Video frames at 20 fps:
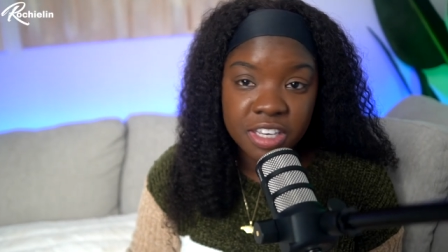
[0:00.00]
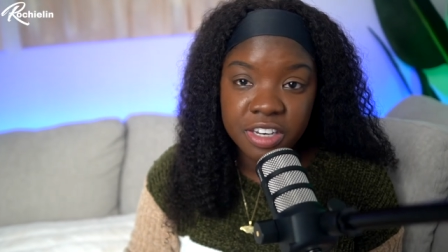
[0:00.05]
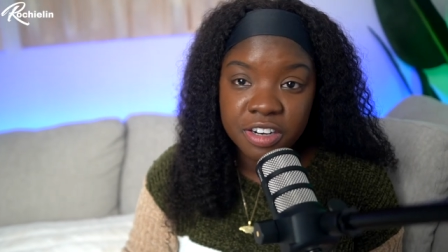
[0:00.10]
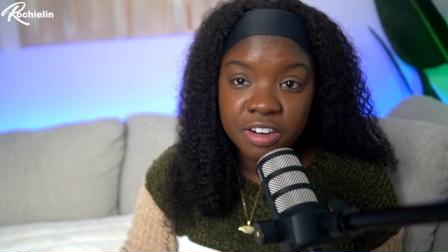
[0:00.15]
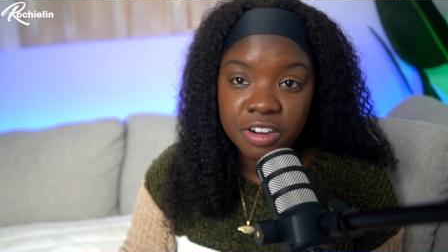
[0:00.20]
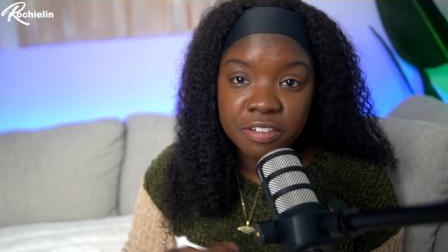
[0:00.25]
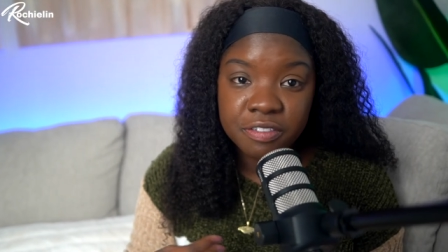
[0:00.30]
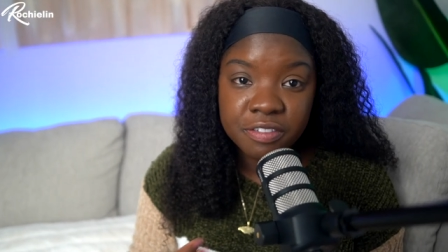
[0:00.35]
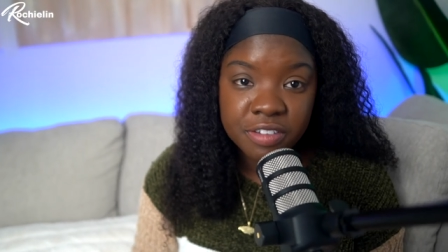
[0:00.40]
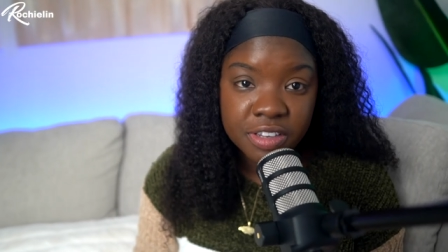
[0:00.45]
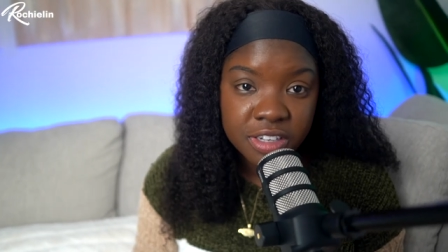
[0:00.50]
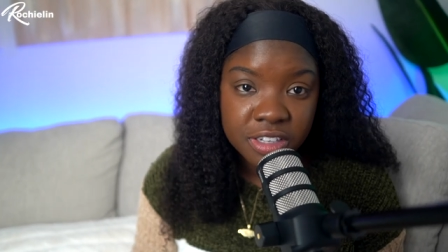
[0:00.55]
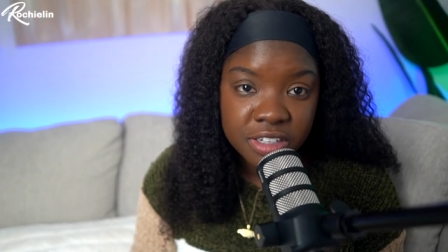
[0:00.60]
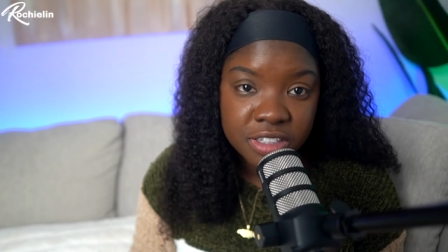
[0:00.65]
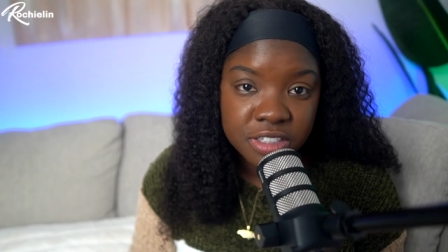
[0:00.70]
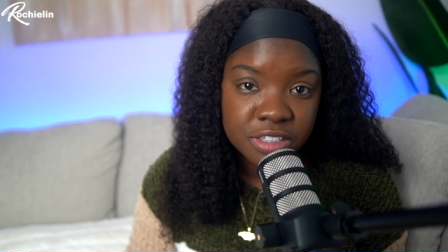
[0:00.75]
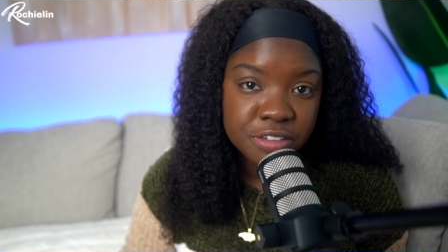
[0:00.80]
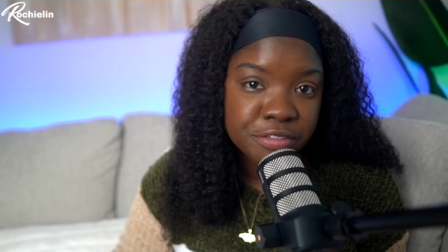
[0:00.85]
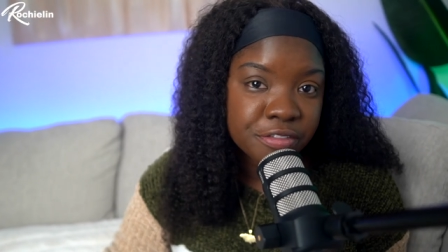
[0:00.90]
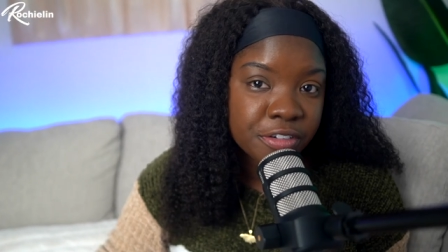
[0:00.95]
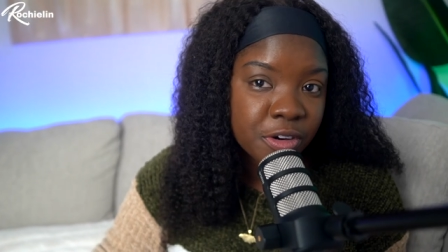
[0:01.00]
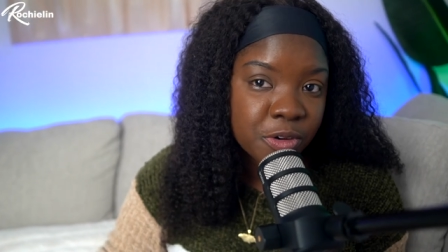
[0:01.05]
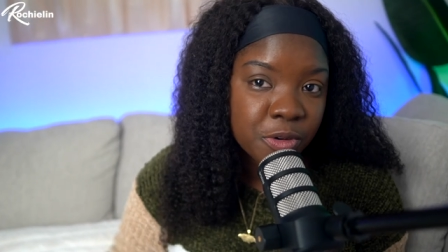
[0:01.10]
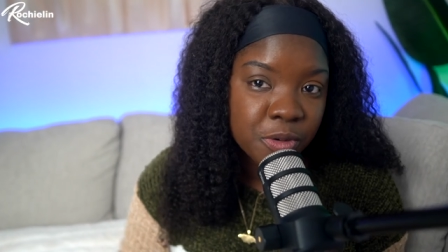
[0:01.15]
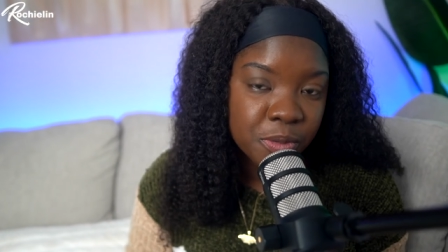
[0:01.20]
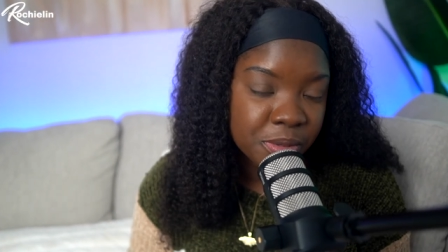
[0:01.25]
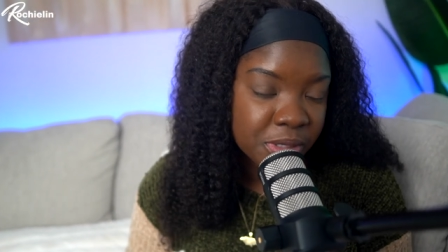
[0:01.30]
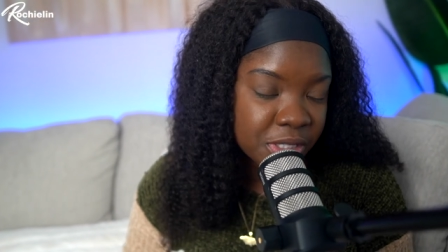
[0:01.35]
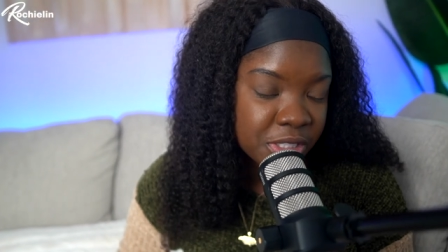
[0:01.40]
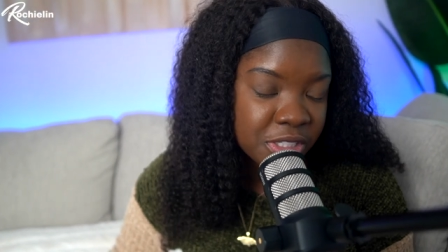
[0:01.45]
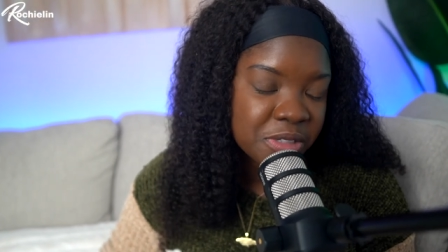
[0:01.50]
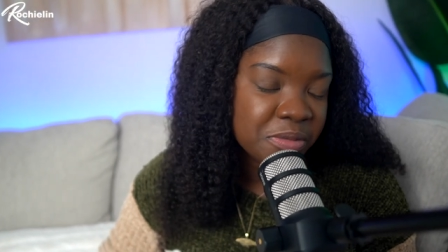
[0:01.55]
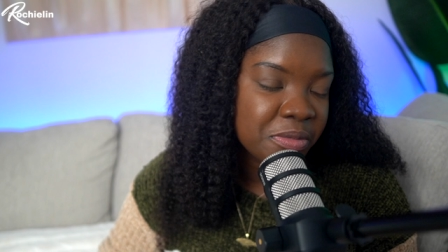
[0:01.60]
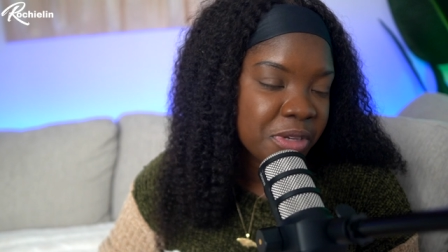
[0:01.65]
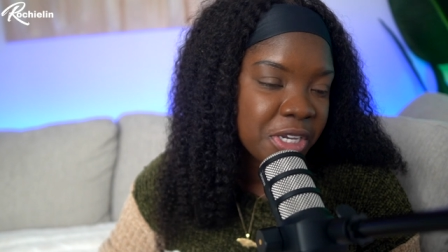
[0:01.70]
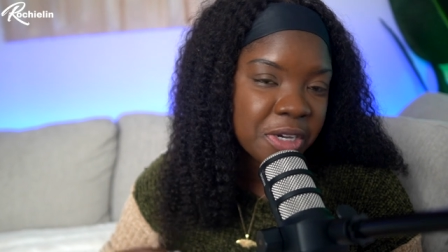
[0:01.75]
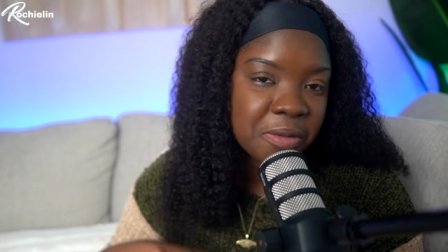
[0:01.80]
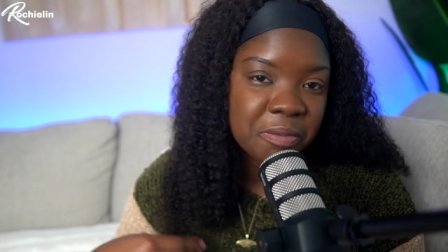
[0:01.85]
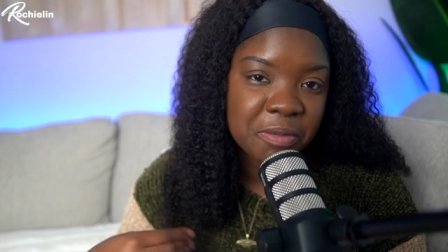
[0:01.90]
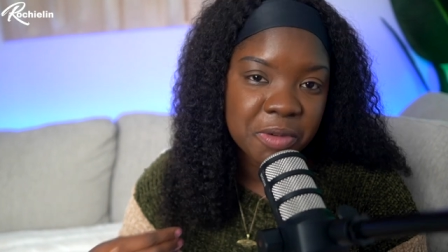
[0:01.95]
in our videos if we're hoping to
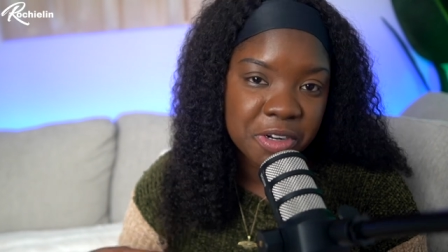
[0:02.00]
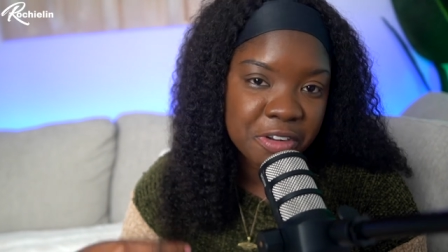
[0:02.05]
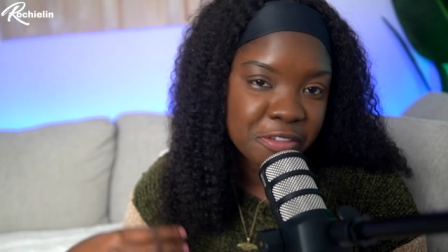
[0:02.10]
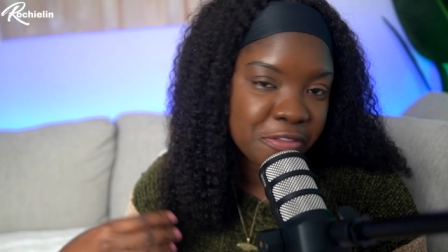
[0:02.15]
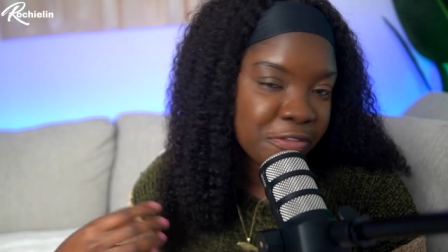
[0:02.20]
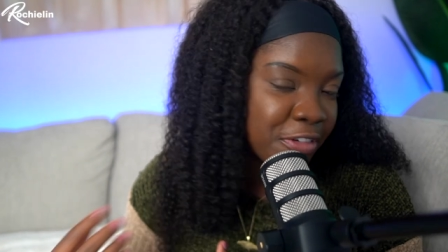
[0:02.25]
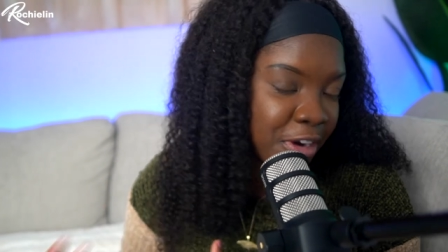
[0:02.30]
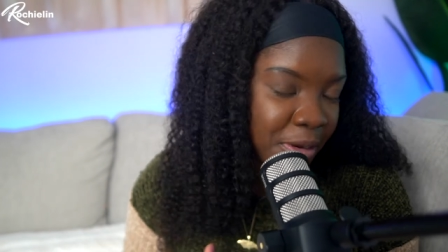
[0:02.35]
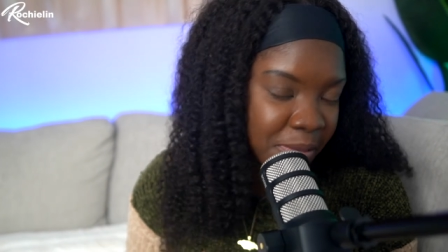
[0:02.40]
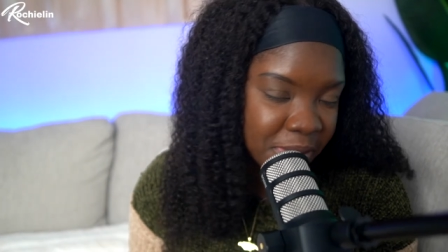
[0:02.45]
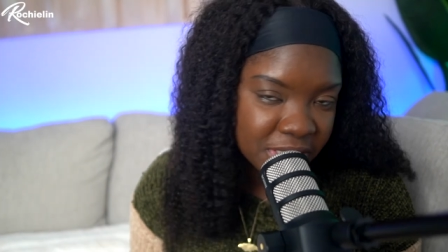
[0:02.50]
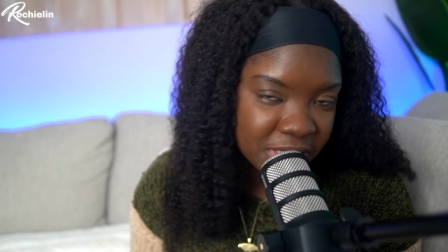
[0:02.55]
make money from